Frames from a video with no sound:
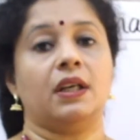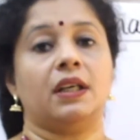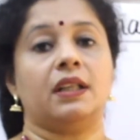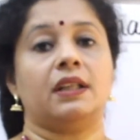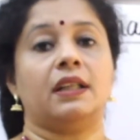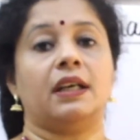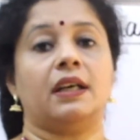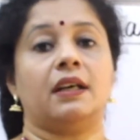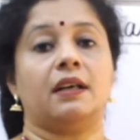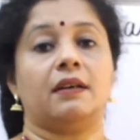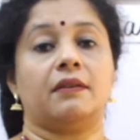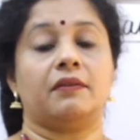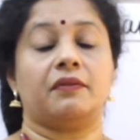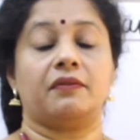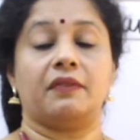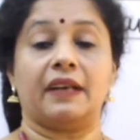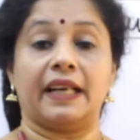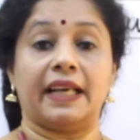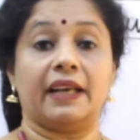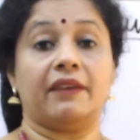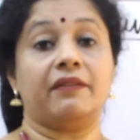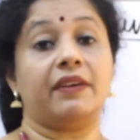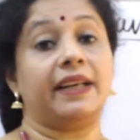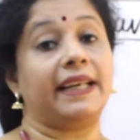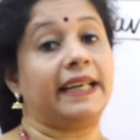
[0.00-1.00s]
the
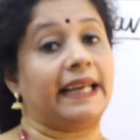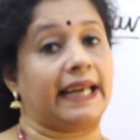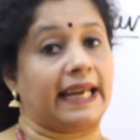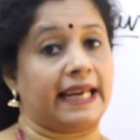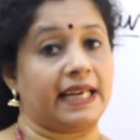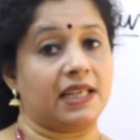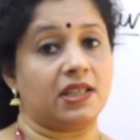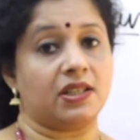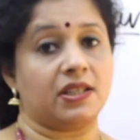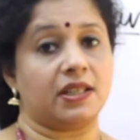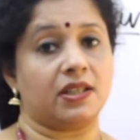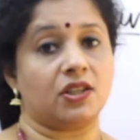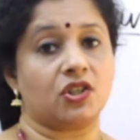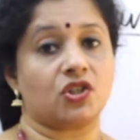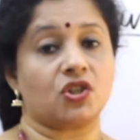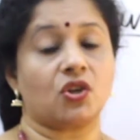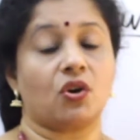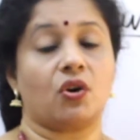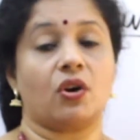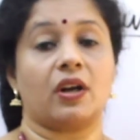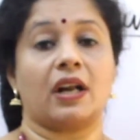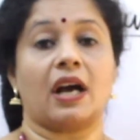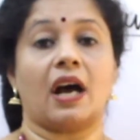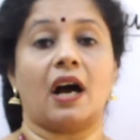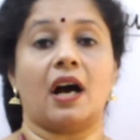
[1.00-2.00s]
flavoring agents
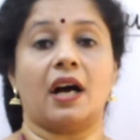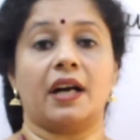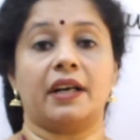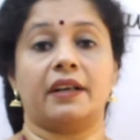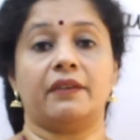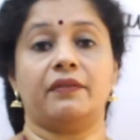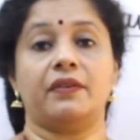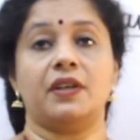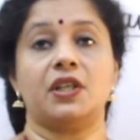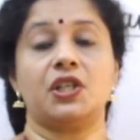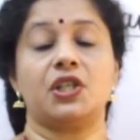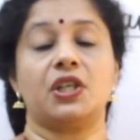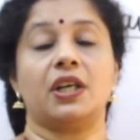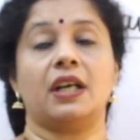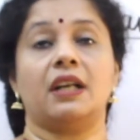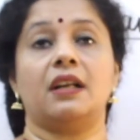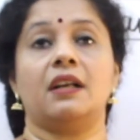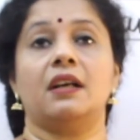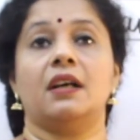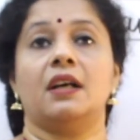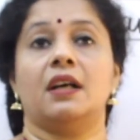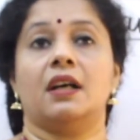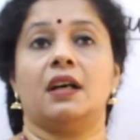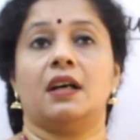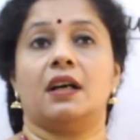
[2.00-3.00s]
or artificial
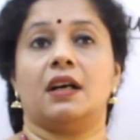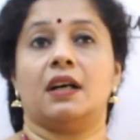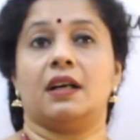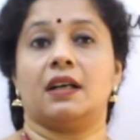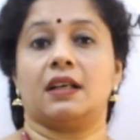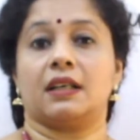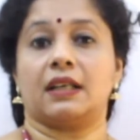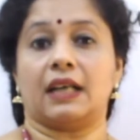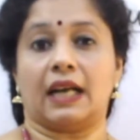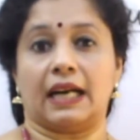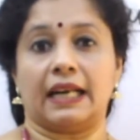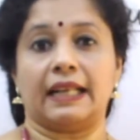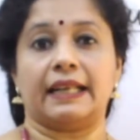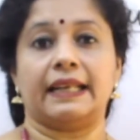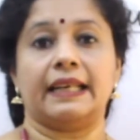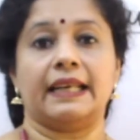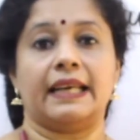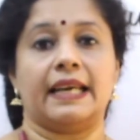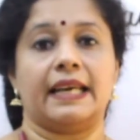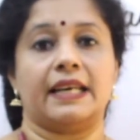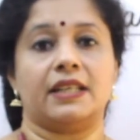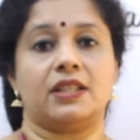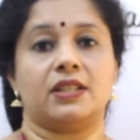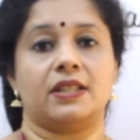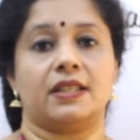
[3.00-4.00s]
coloring
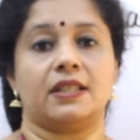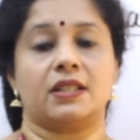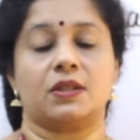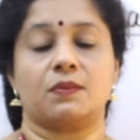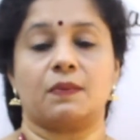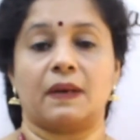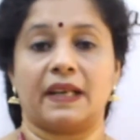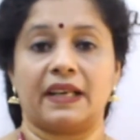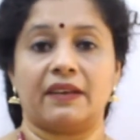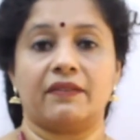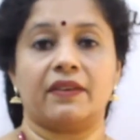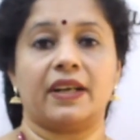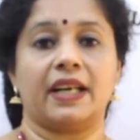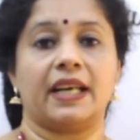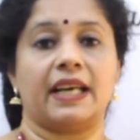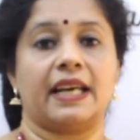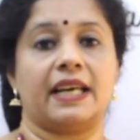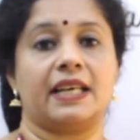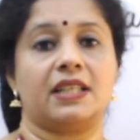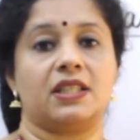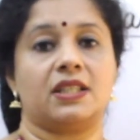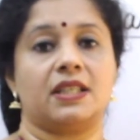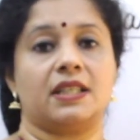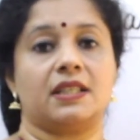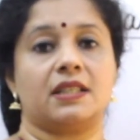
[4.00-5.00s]
agents, flavoring
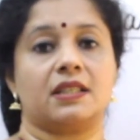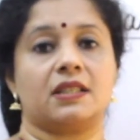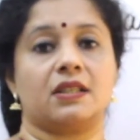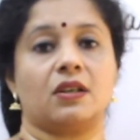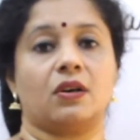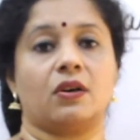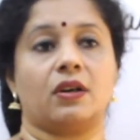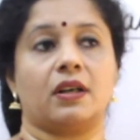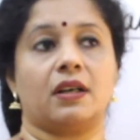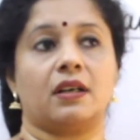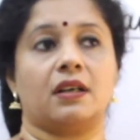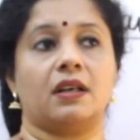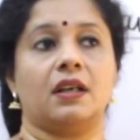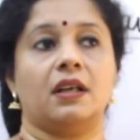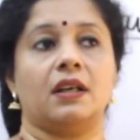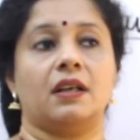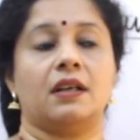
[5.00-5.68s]
agents, or